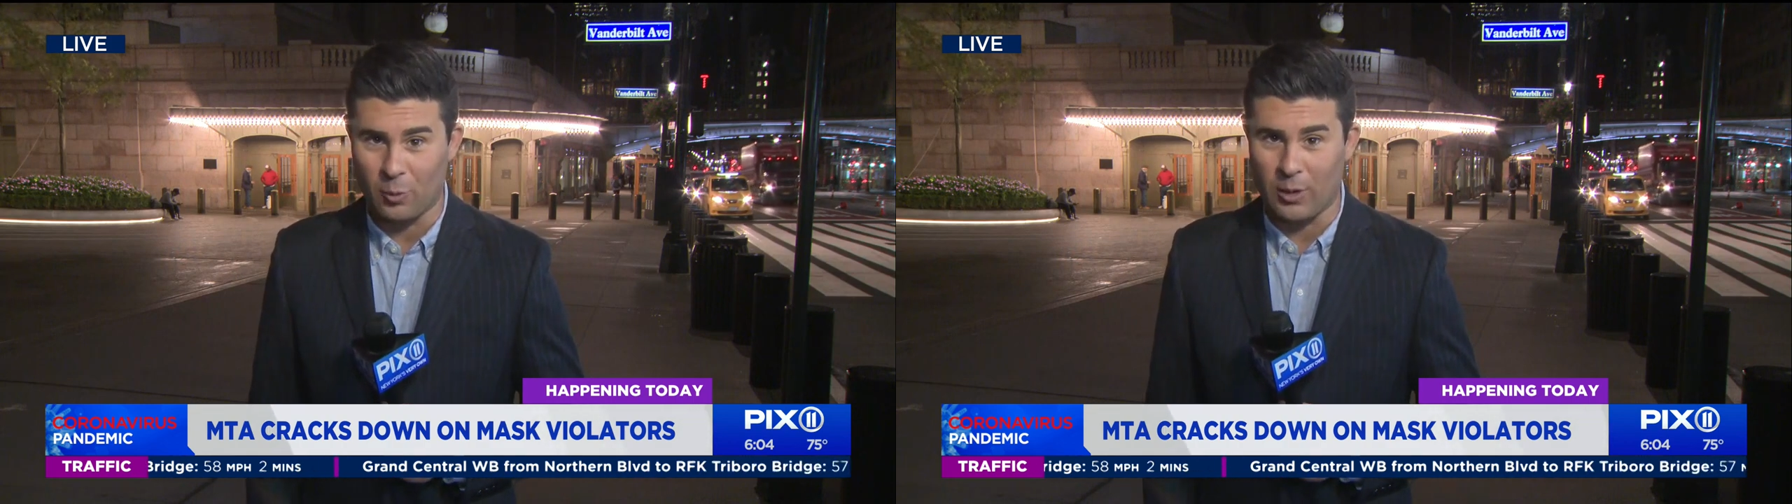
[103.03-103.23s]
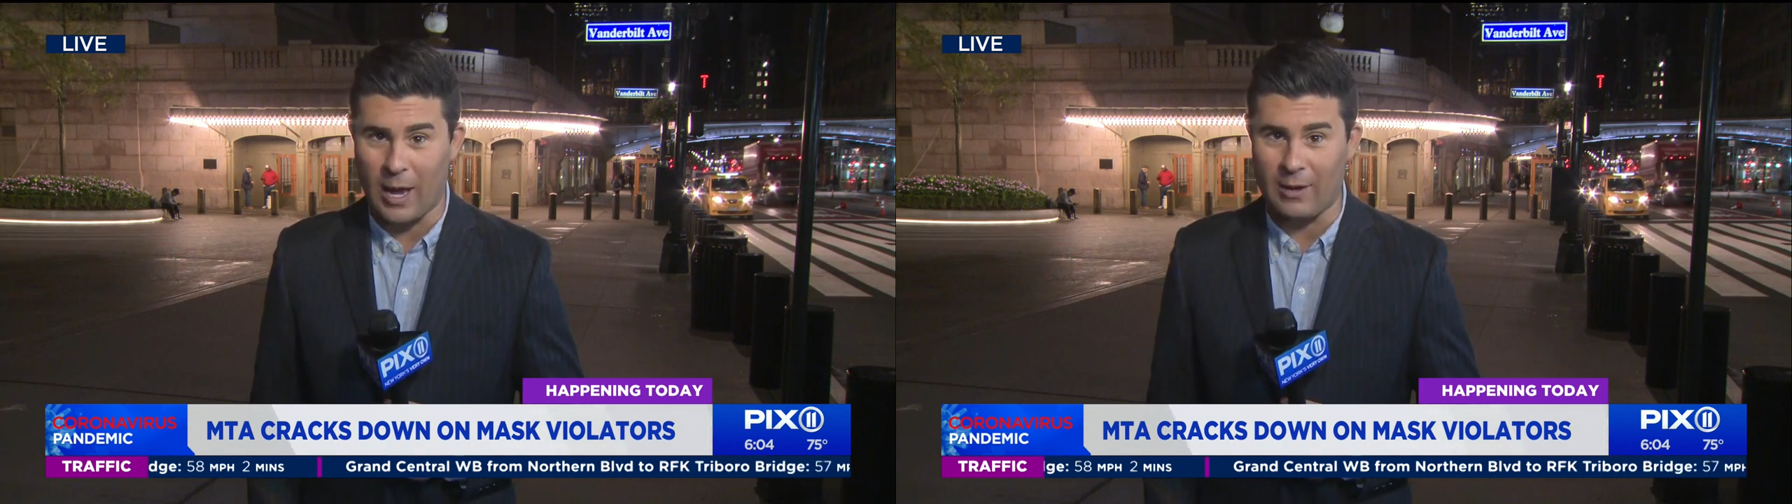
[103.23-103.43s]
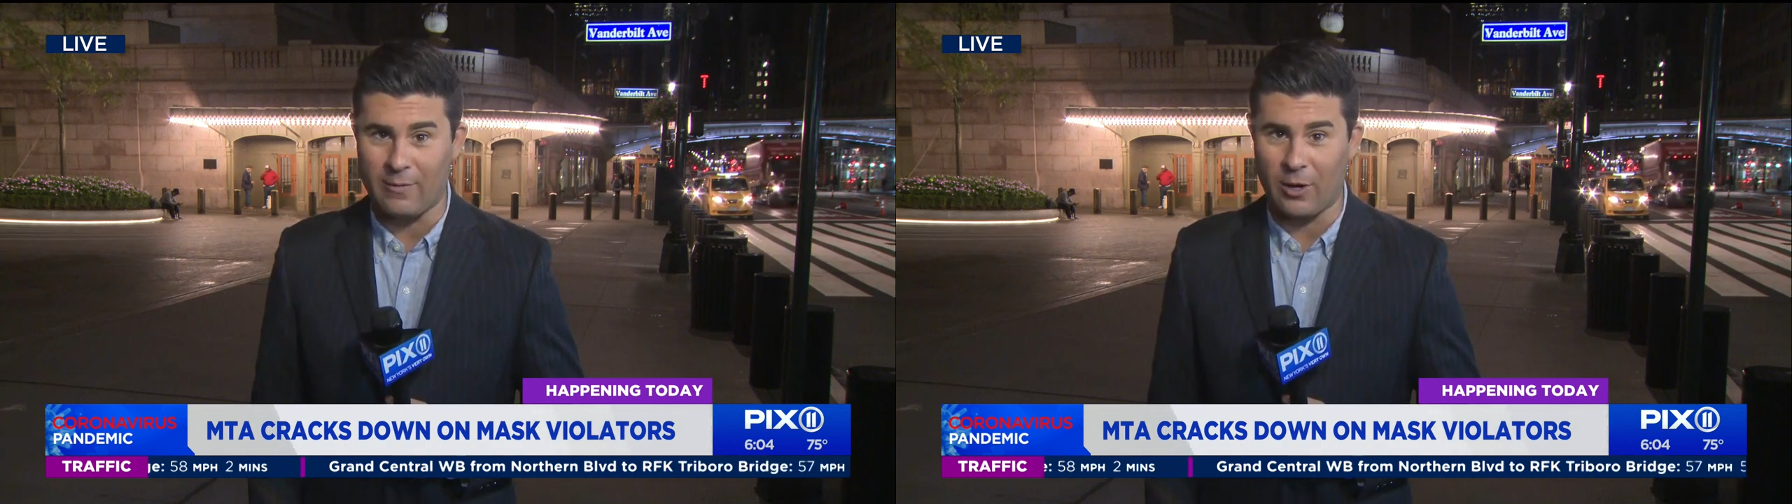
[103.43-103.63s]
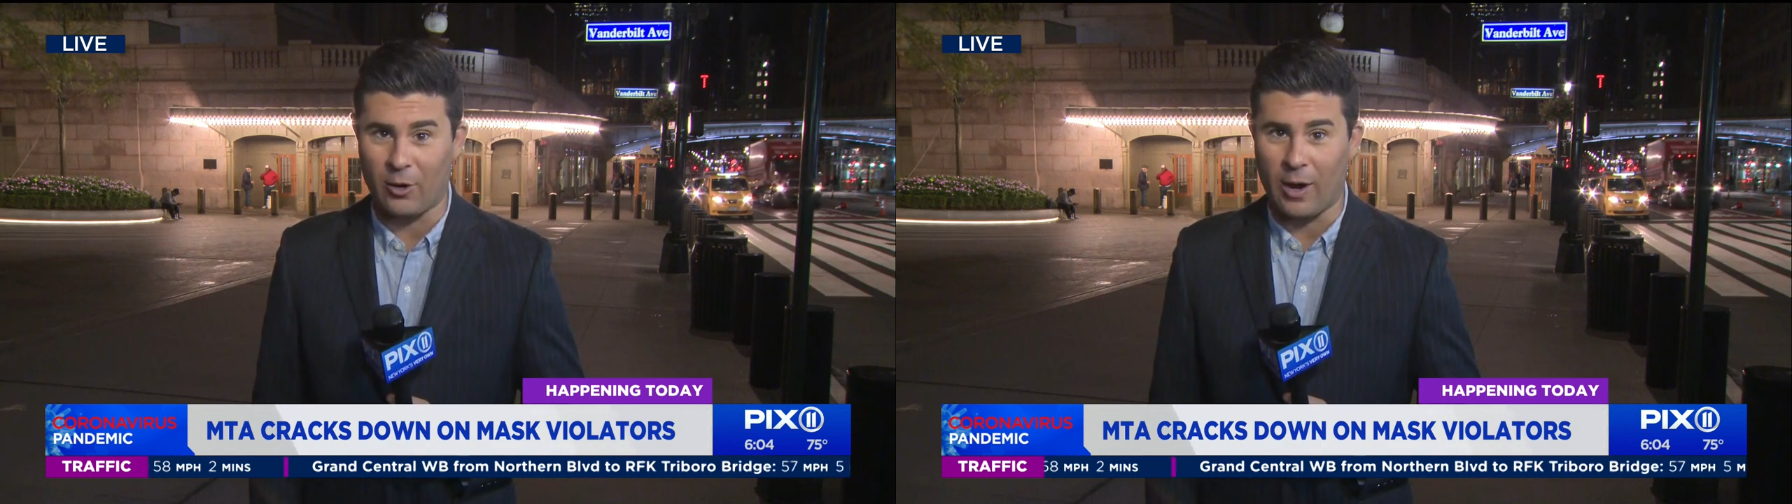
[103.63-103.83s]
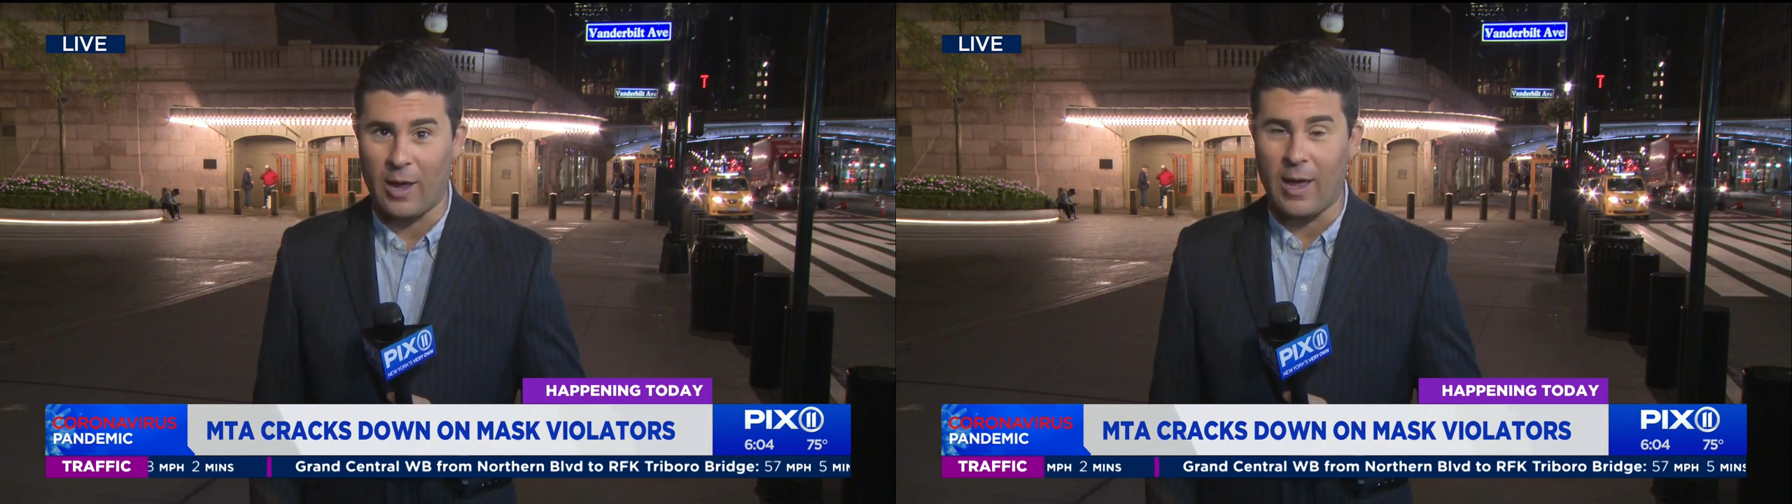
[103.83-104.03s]
We're live
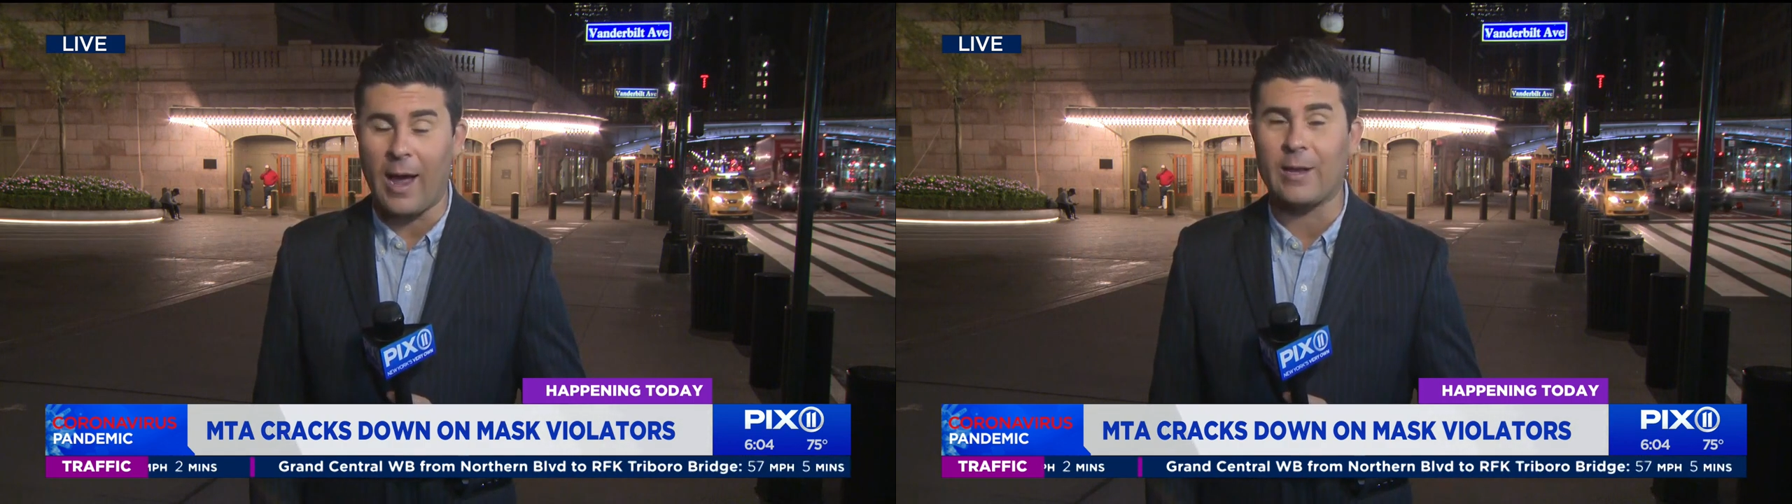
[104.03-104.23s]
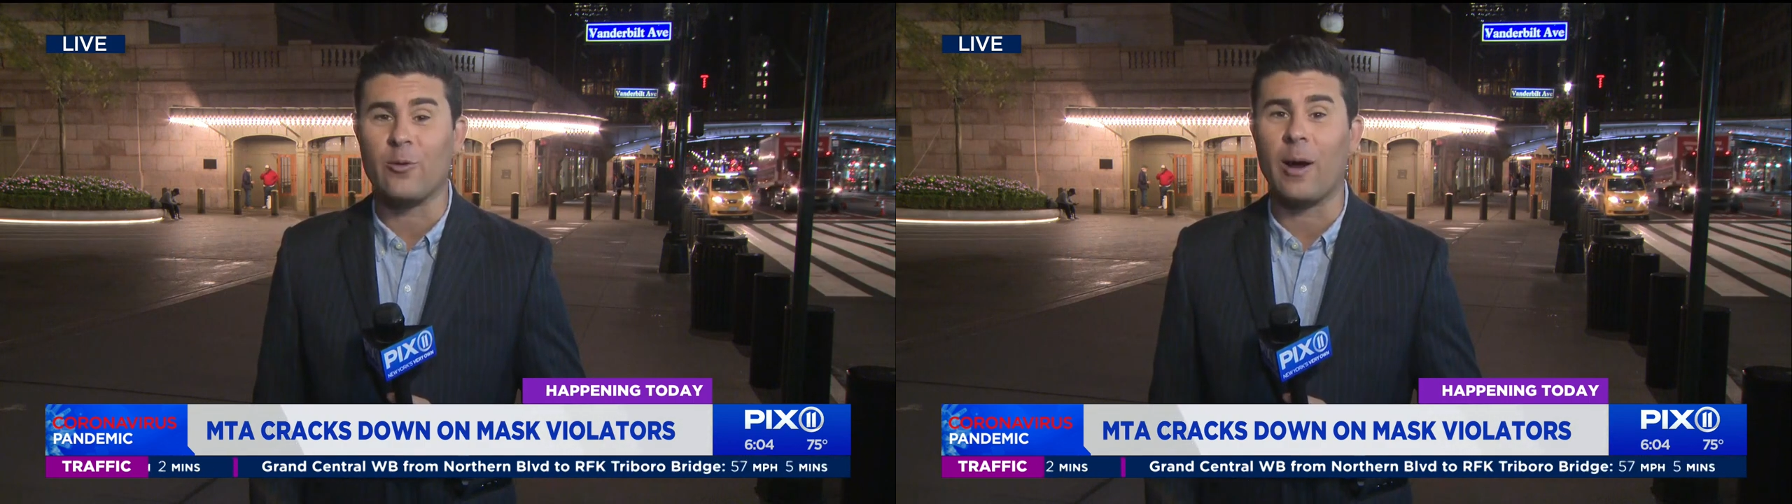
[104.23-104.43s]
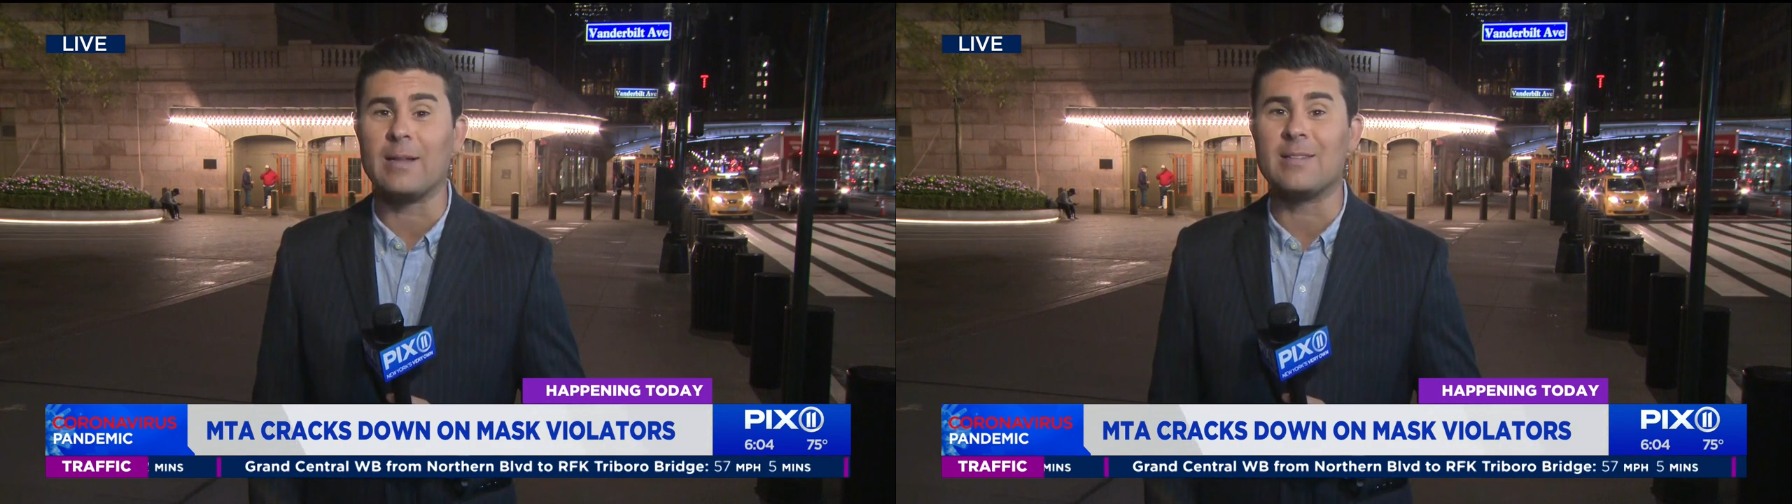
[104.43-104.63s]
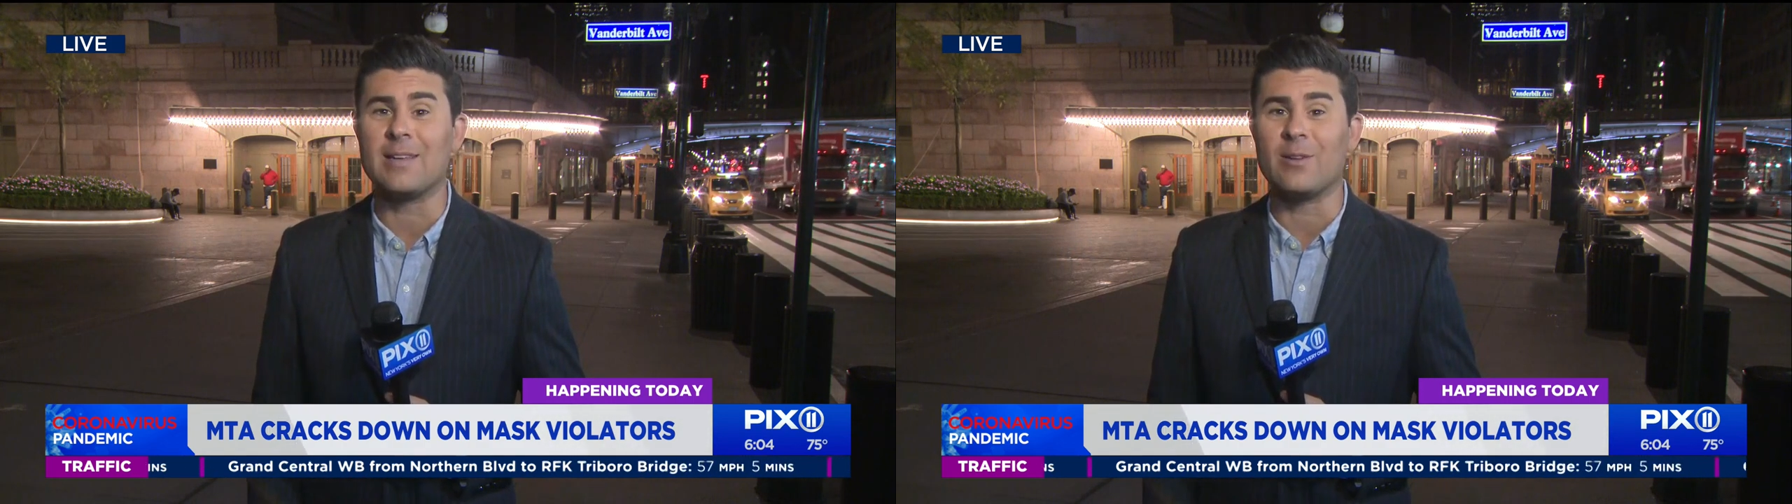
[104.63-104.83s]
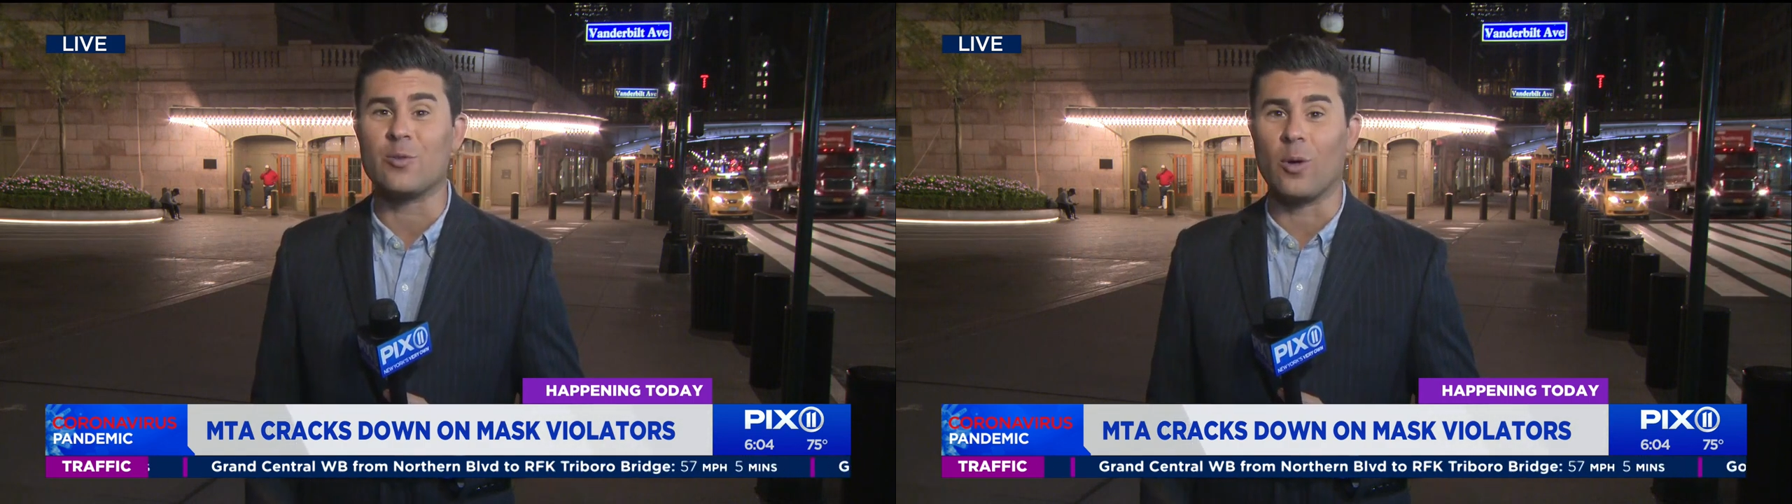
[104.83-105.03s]
here at Grand
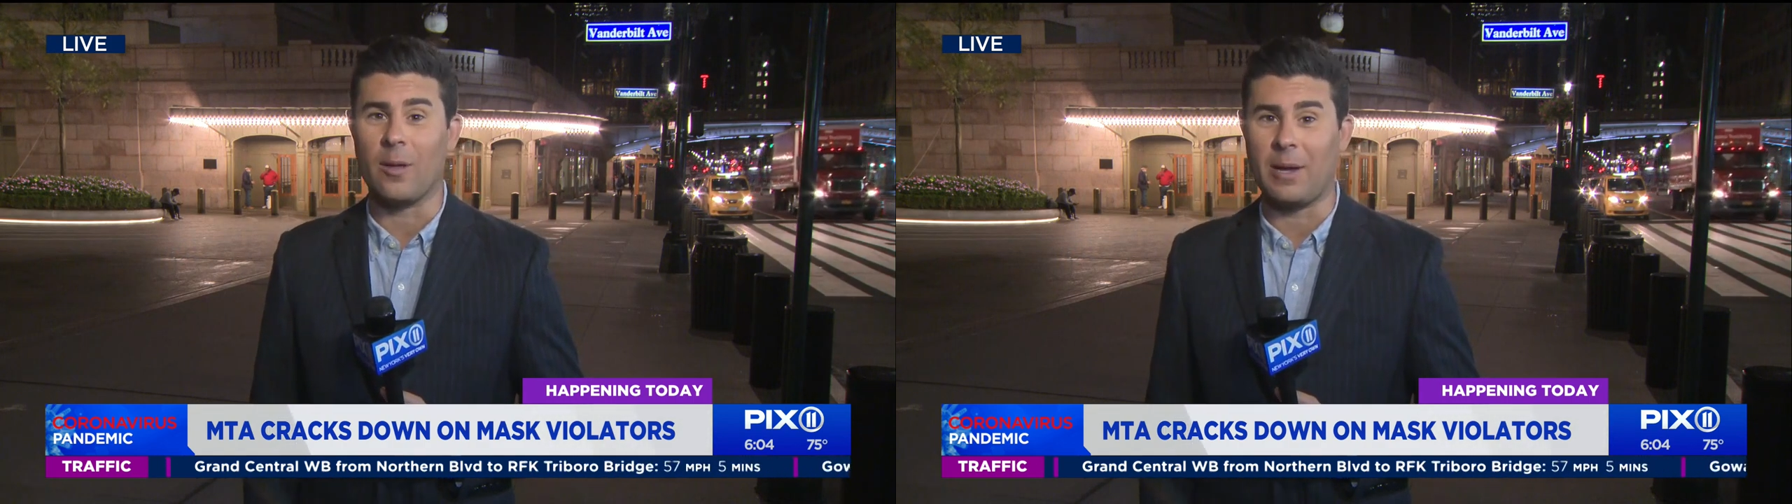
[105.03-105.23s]
Central.